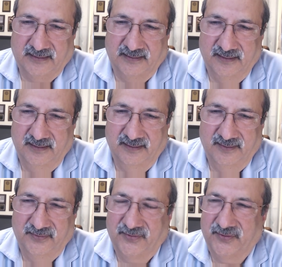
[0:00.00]
connected
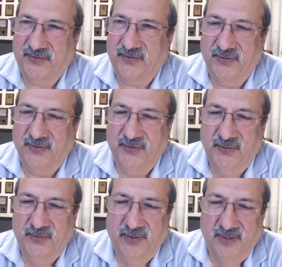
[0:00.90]
is
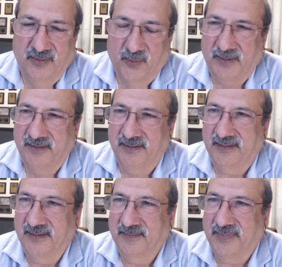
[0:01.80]
through
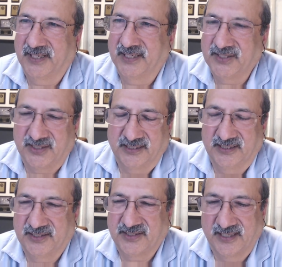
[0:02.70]
one place,
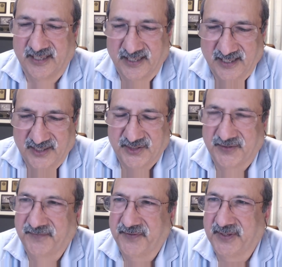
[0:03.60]
and that's
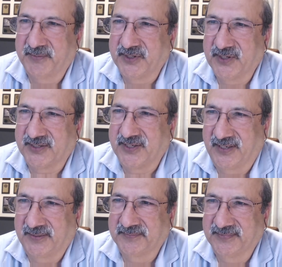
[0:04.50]

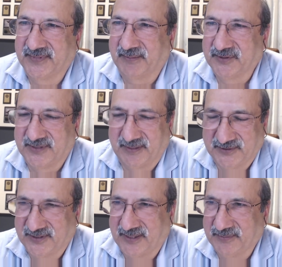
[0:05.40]
shivverma.com,
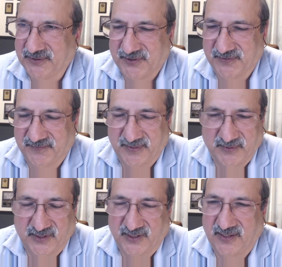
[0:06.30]

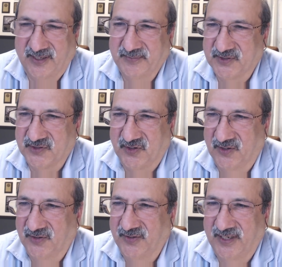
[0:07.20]
www.shivverma.com.
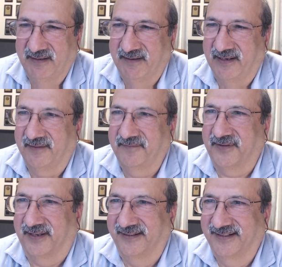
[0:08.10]
Just go there and
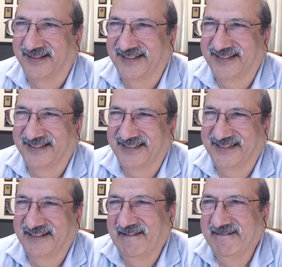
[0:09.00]
have fun.
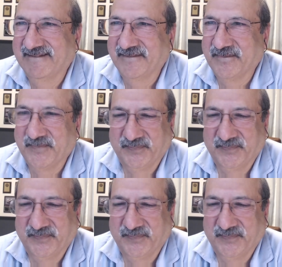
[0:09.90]
Awesome. And